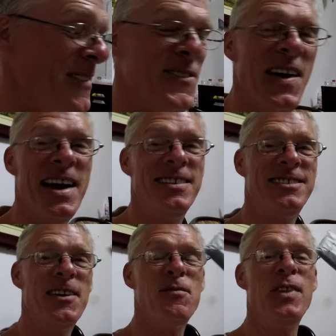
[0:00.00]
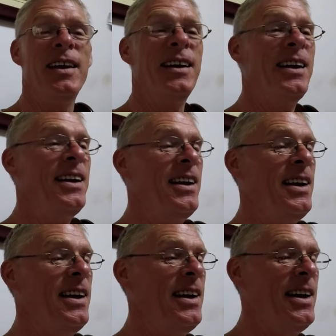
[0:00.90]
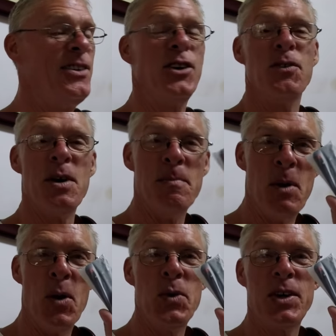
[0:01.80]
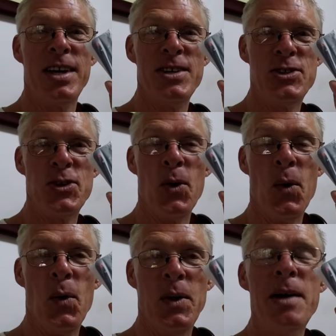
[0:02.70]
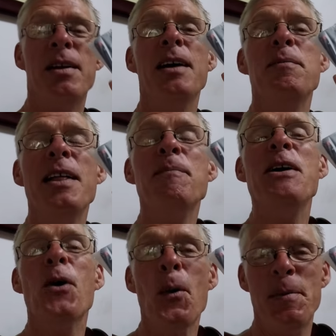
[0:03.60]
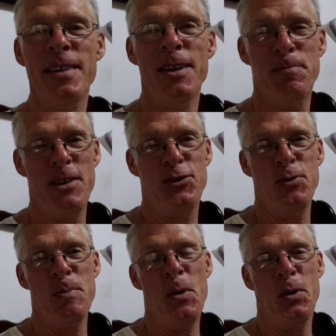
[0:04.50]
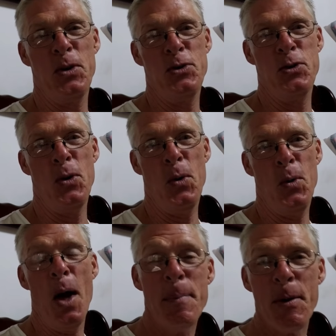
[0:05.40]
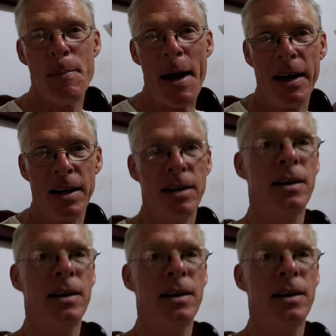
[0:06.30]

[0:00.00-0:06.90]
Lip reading: friends, is a remote control. Let me open up this remote control. I'll be right back.